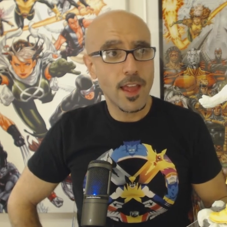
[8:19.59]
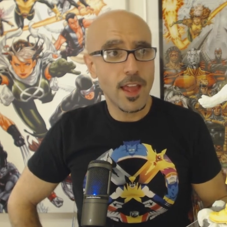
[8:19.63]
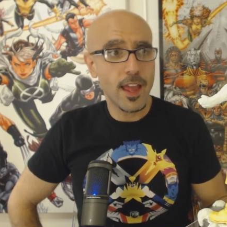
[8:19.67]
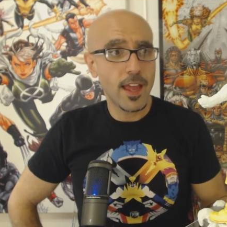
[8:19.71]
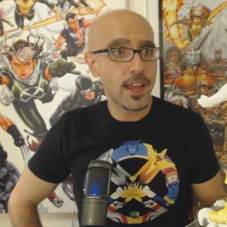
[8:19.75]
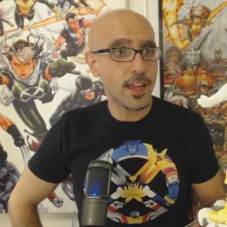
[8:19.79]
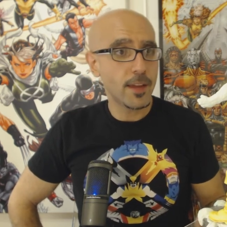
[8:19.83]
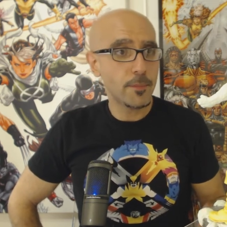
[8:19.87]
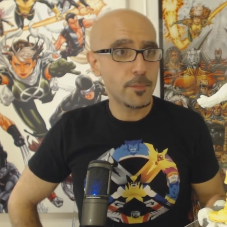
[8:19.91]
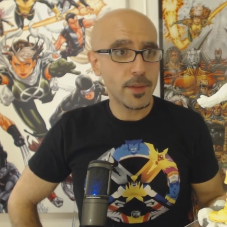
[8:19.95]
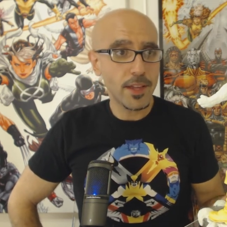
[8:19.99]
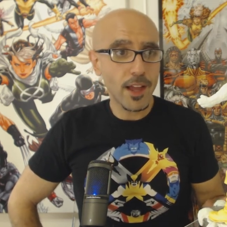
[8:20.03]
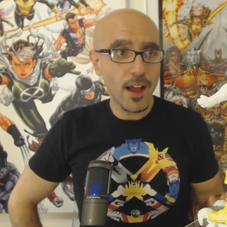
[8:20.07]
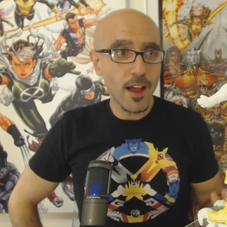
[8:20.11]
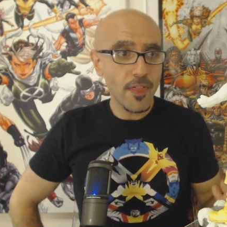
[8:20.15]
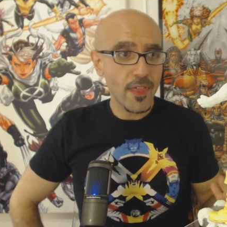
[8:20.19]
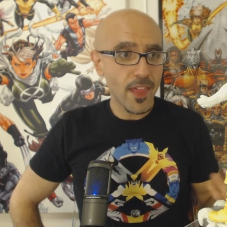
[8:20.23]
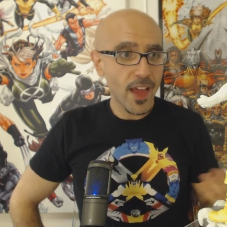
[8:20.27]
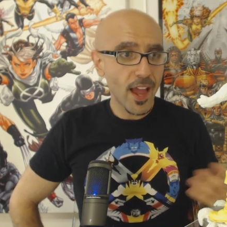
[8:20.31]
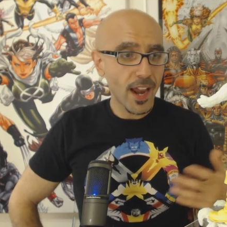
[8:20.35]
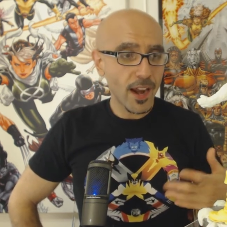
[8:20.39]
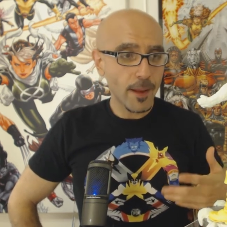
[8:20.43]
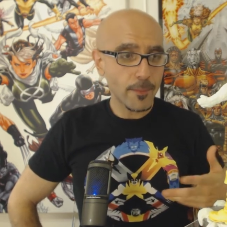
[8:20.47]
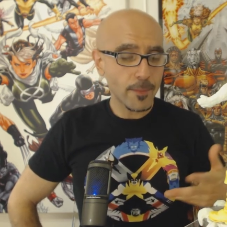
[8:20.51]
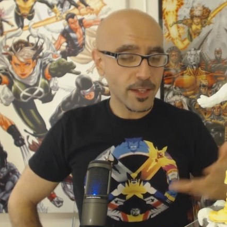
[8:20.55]
And beyond
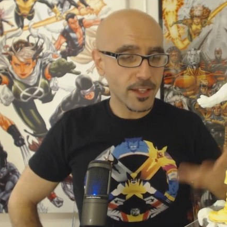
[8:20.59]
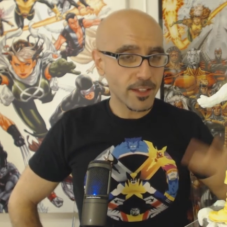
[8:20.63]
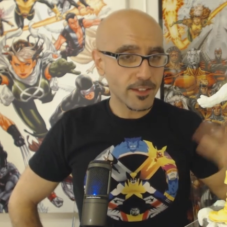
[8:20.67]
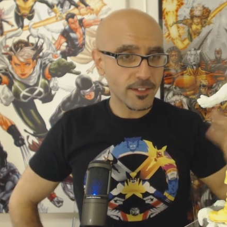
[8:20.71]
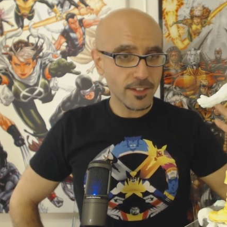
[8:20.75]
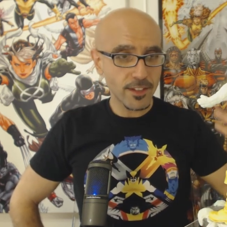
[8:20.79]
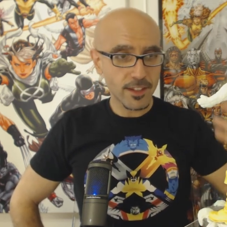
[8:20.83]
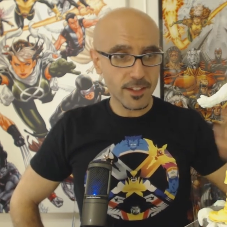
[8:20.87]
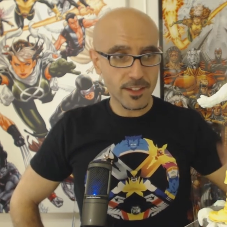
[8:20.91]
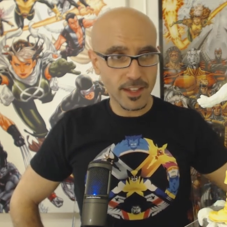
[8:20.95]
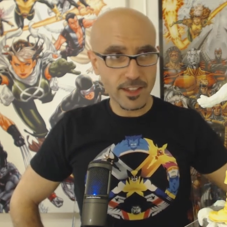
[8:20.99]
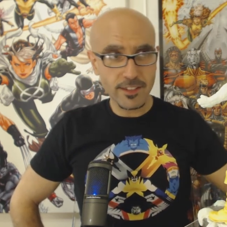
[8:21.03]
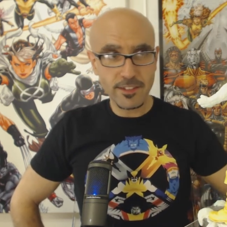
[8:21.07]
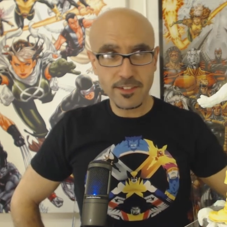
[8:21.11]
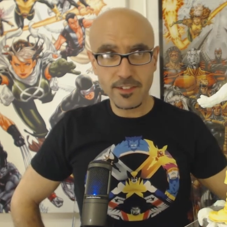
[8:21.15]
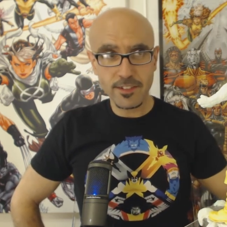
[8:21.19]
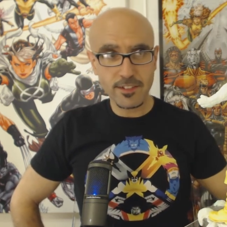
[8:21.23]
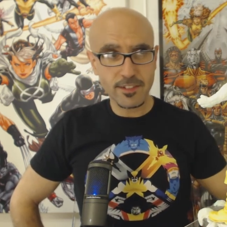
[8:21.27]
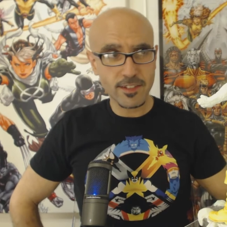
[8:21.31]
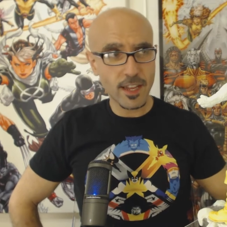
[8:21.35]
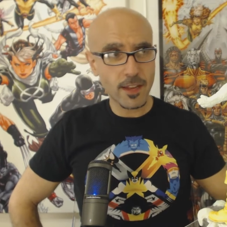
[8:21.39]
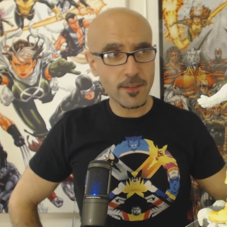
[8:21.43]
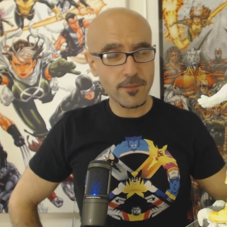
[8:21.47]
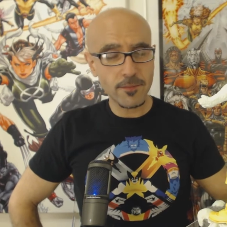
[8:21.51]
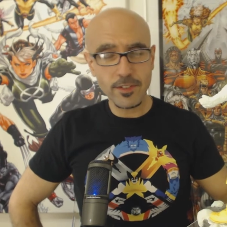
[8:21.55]
that, I mean, it's like it's the
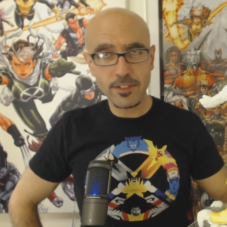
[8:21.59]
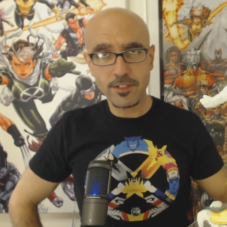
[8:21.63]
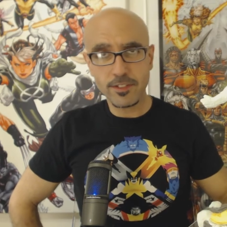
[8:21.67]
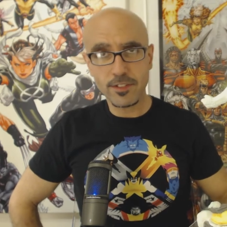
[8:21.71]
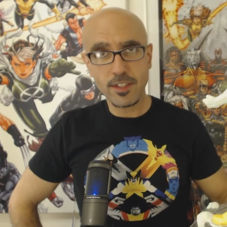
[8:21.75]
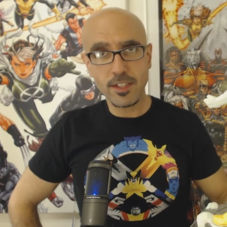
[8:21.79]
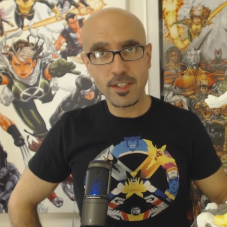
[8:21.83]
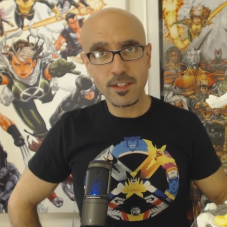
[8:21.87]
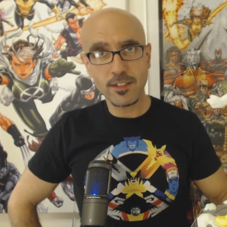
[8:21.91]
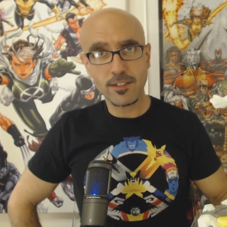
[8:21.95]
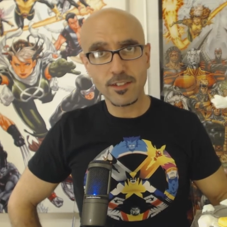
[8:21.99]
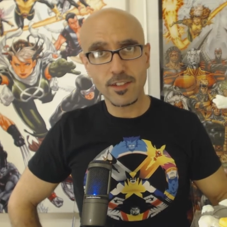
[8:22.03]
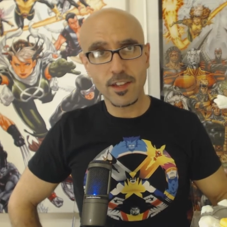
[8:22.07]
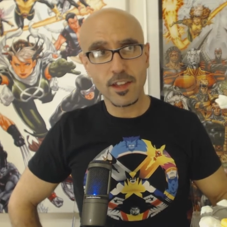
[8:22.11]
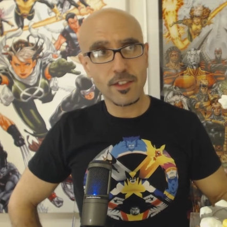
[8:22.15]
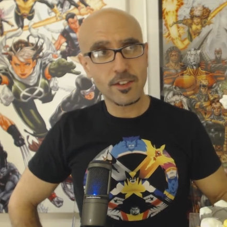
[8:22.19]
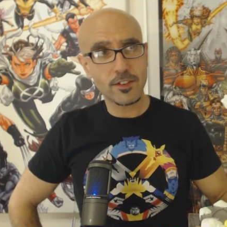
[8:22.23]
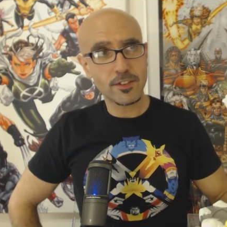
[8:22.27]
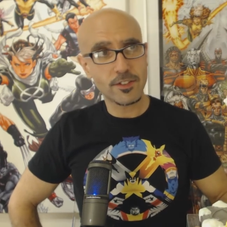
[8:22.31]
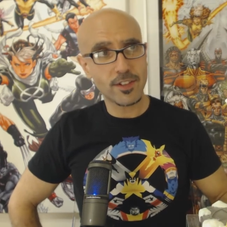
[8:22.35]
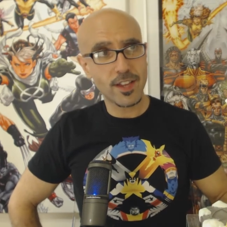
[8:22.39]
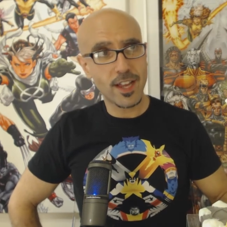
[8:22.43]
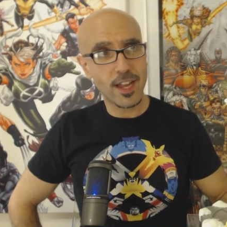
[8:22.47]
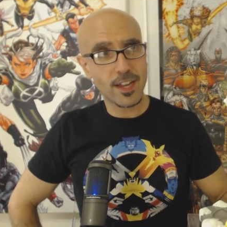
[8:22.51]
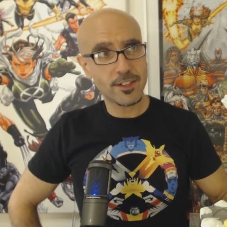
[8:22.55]
same physique as the
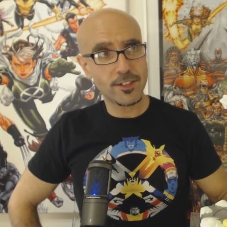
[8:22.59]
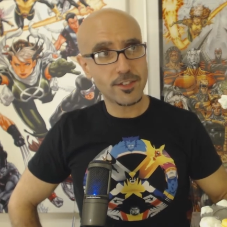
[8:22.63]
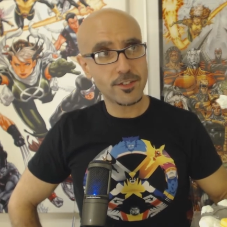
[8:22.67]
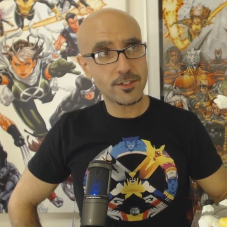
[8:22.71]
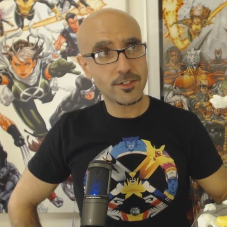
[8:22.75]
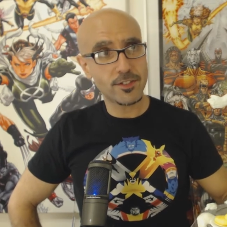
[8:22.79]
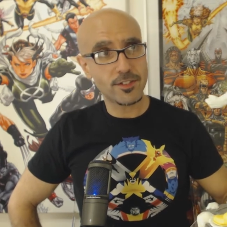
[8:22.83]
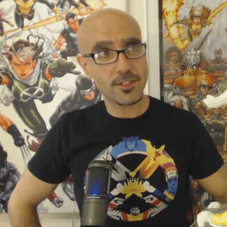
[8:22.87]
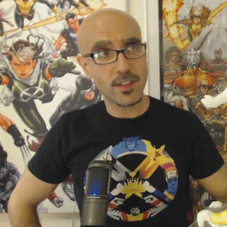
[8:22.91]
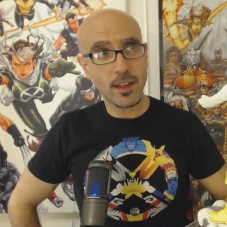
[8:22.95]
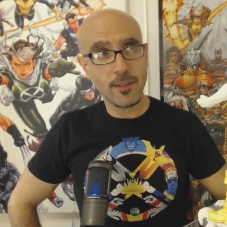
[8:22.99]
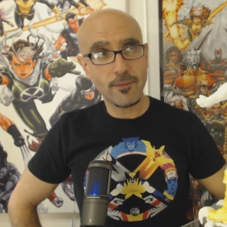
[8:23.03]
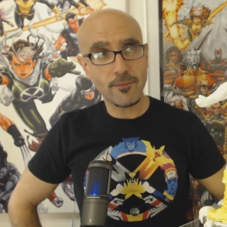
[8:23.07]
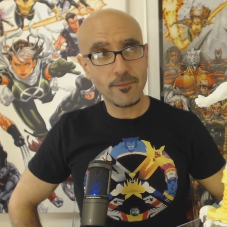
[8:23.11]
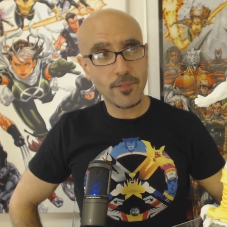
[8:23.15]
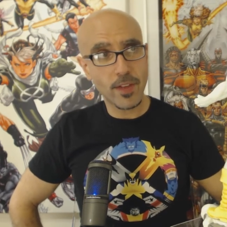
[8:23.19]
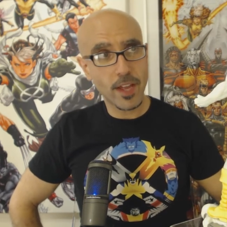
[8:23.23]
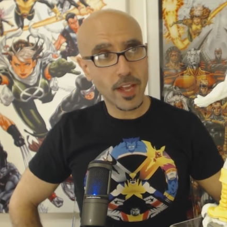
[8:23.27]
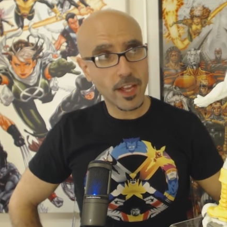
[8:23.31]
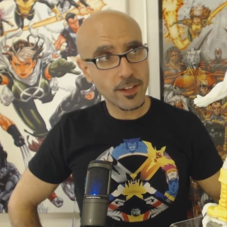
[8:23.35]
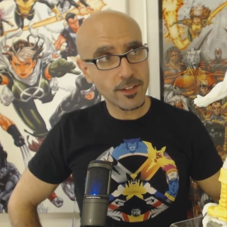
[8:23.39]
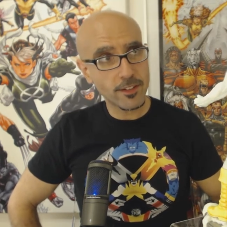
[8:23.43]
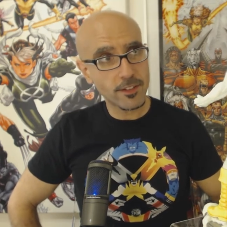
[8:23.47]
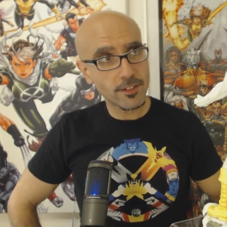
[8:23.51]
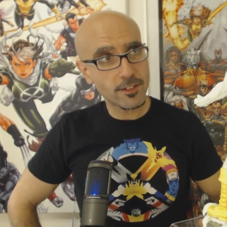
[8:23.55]
other statues, same
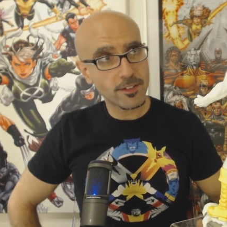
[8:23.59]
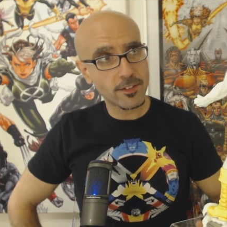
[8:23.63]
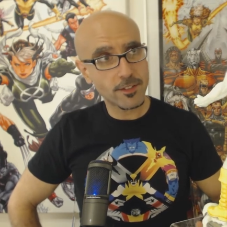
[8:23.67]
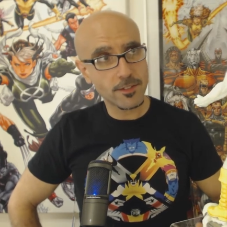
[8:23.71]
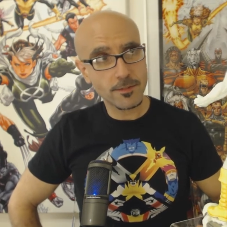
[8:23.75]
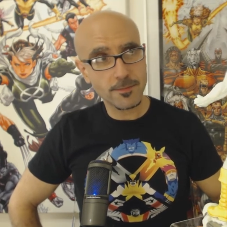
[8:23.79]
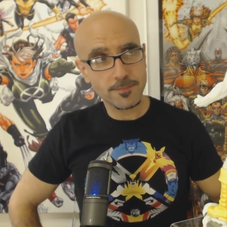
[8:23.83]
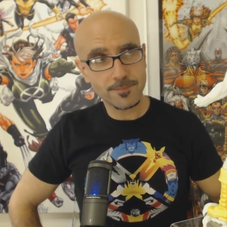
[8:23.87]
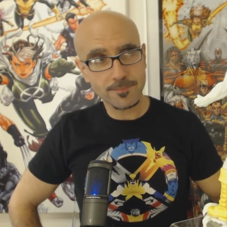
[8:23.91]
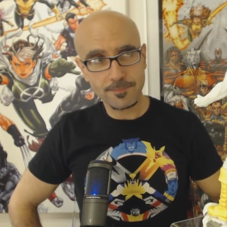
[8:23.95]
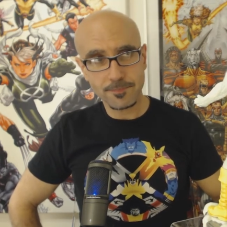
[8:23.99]
face.